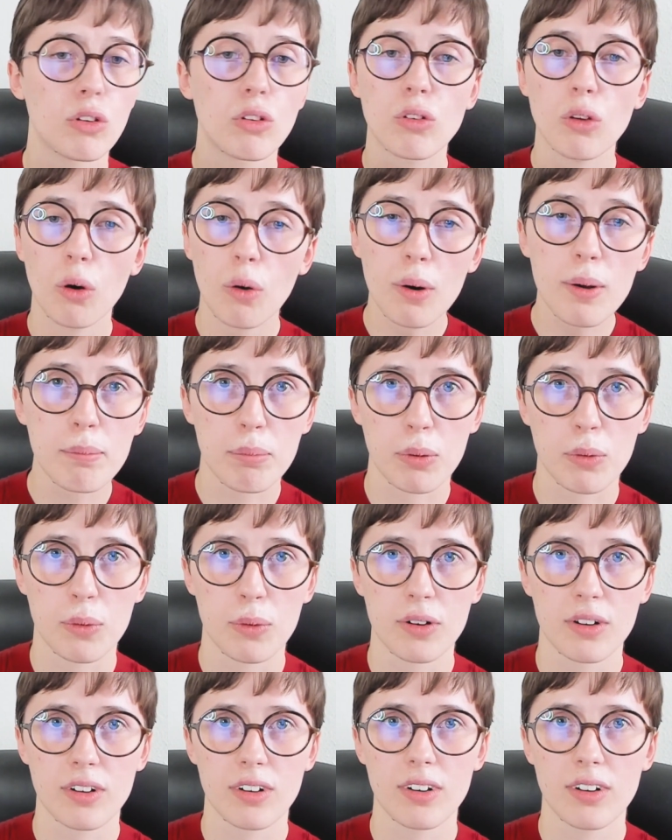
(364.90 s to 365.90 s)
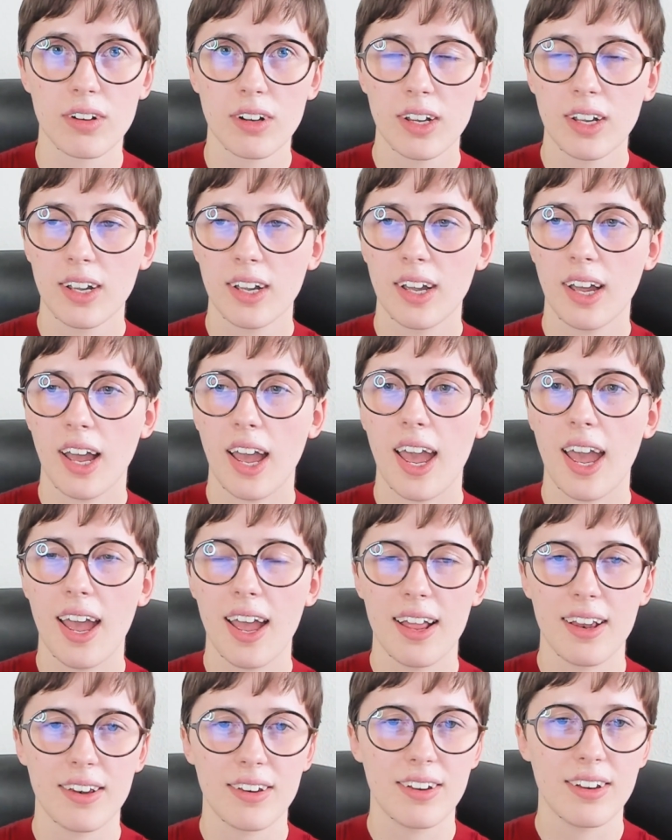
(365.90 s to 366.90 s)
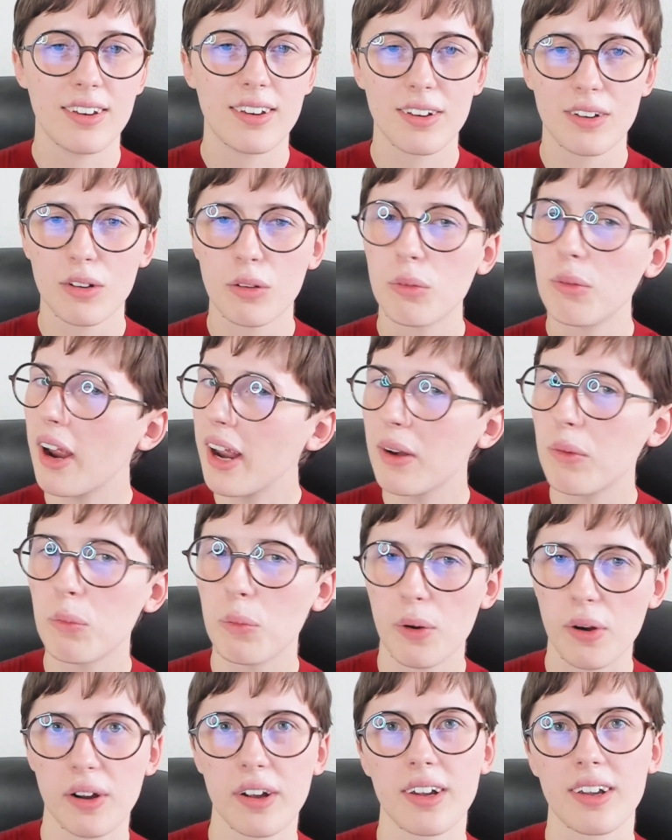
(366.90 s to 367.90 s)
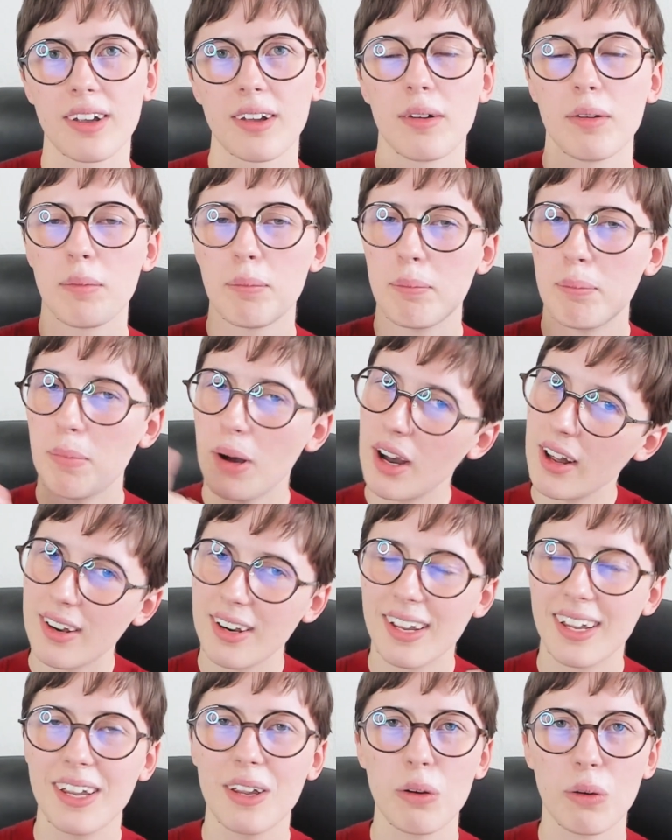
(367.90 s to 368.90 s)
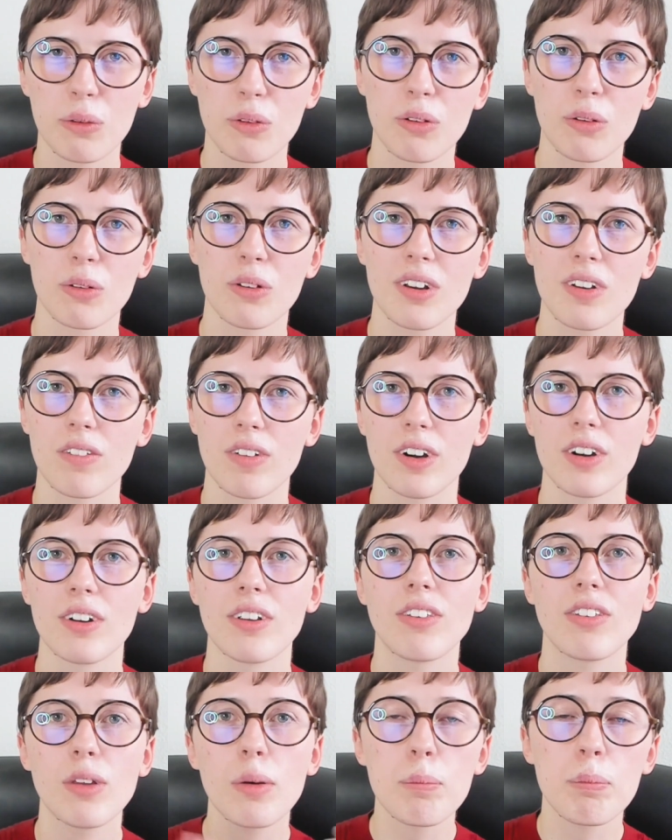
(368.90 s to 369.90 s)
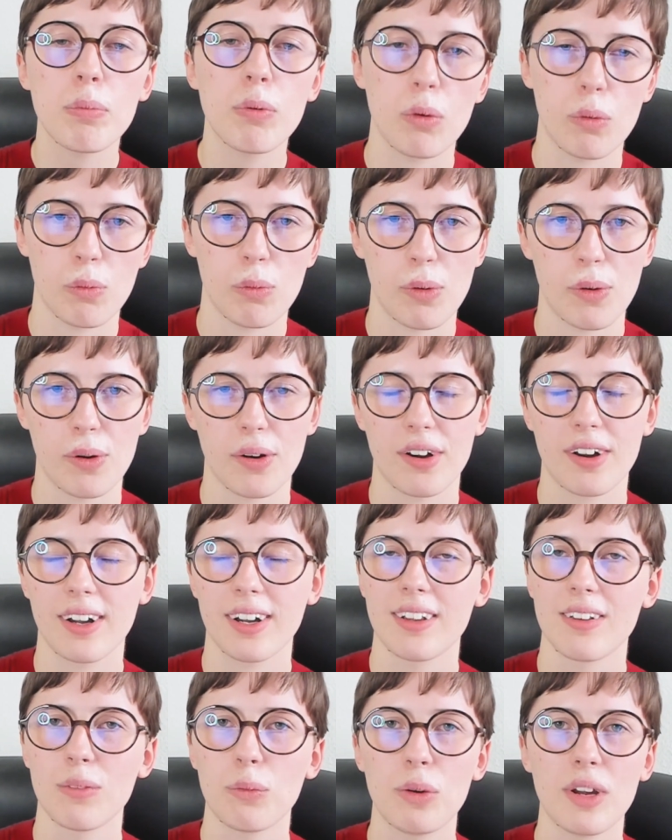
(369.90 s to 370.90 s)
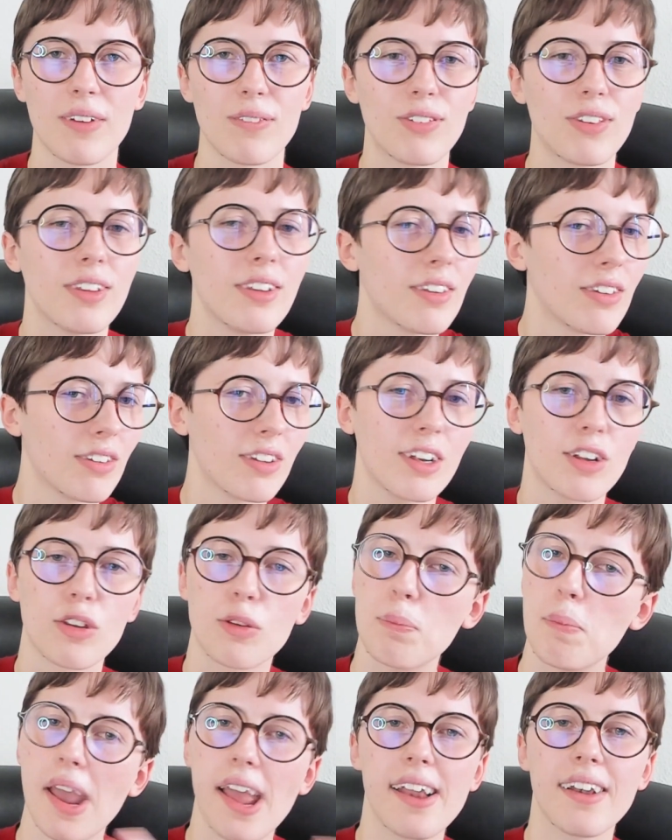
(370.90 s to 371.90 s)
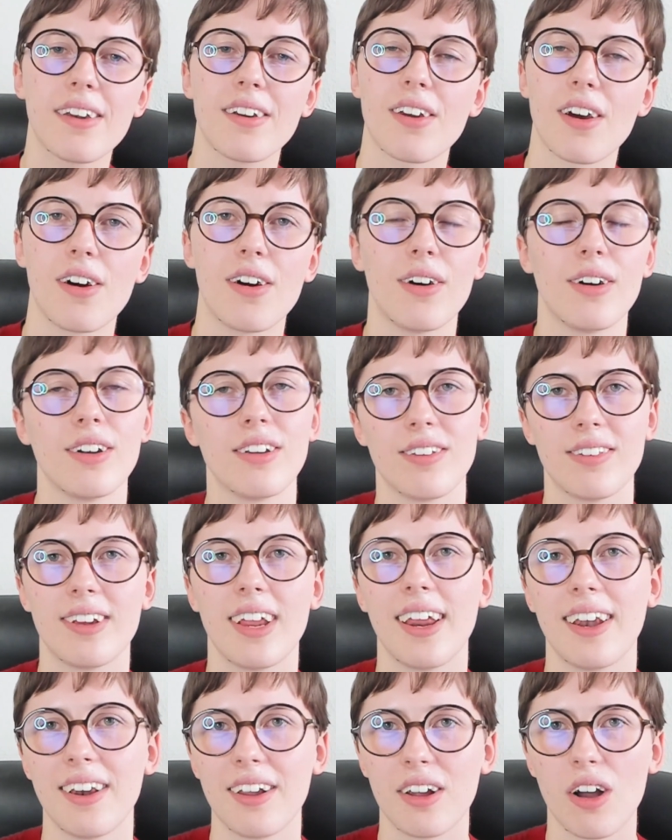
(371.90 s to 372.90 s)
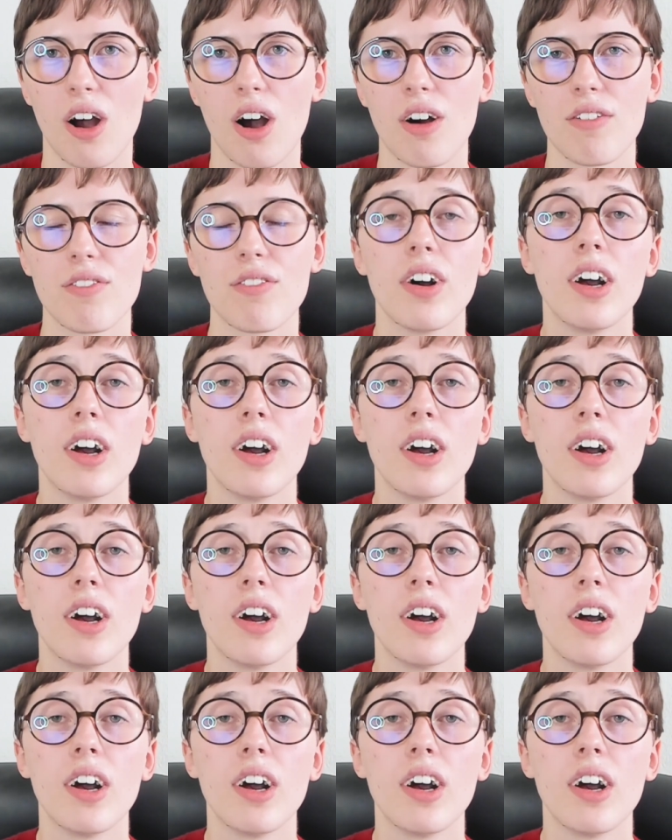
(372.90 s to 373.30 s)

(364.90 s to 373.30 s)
so important and he did great work, but he also did very simple work. And we have since expanded our understanding of